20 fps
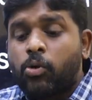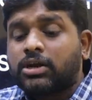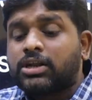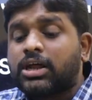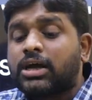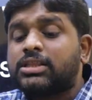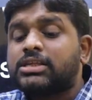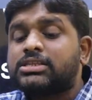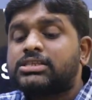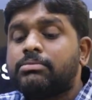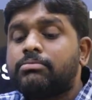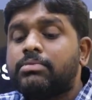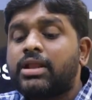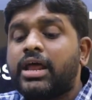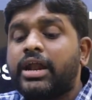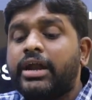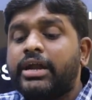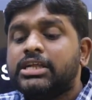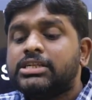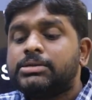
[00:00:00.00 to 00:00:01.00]
What are the
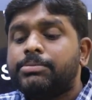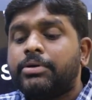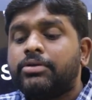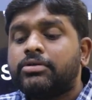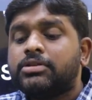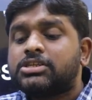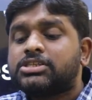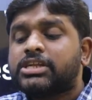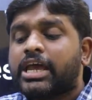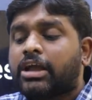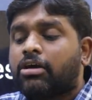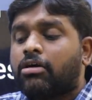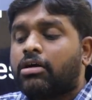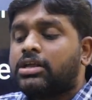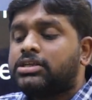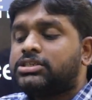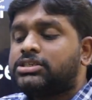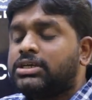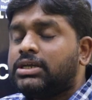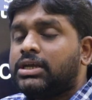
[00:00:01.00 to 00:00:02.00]
similarities between the
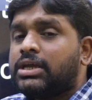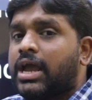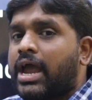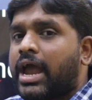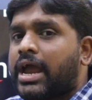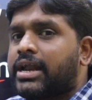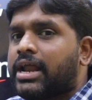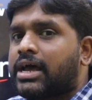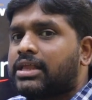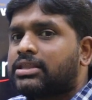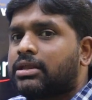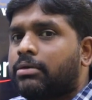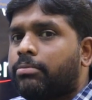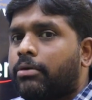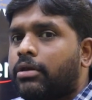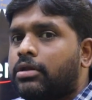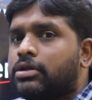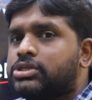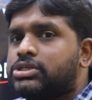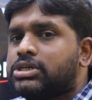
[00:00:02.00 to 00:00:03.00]
psychology and
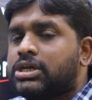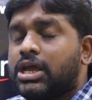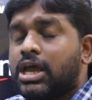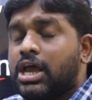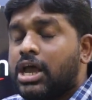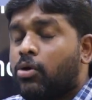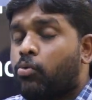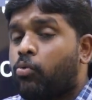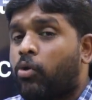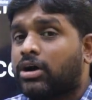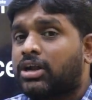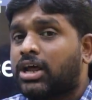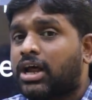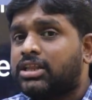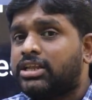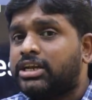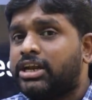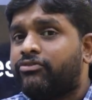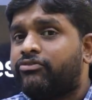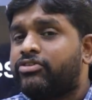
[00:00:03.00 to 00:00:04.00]
anthropology? What
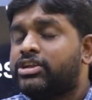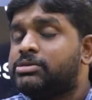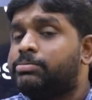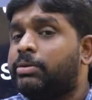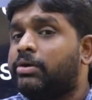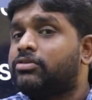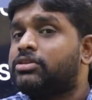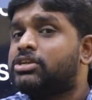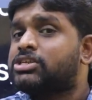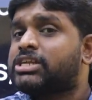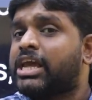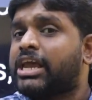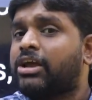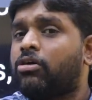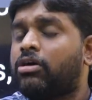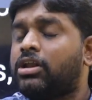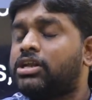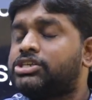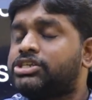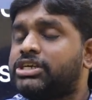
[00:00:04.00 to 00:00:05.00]
are the differences between the
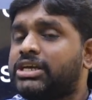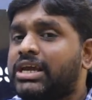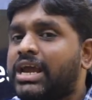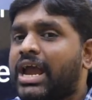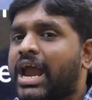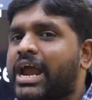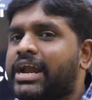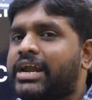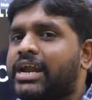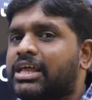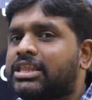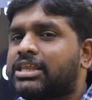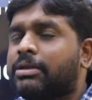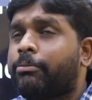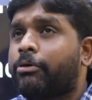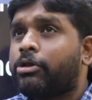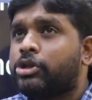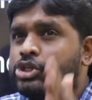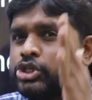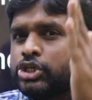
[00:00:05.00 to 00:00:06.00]
psychology and
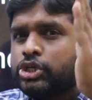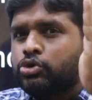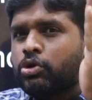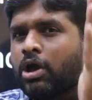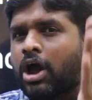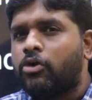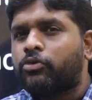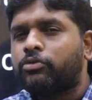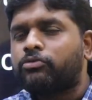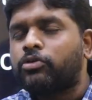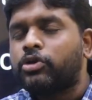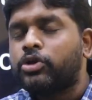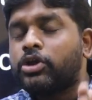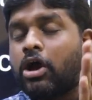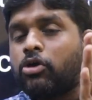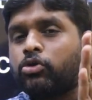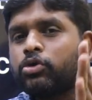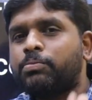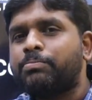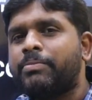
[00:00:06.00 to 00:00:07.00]
anthropology? You have
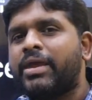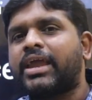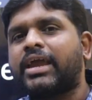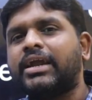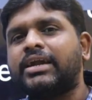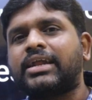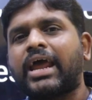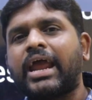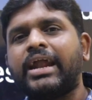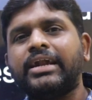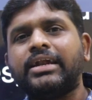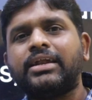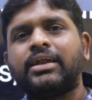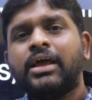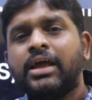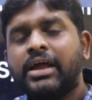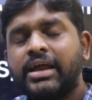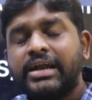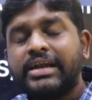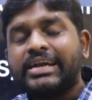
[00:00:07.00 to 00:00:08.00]
to make a
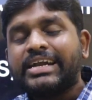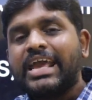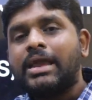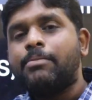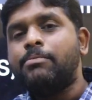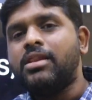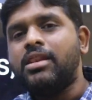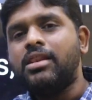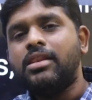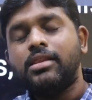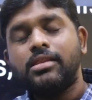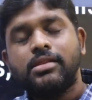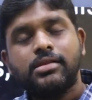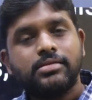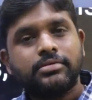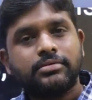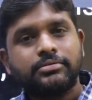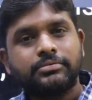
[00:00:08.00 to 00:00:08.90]
timetable.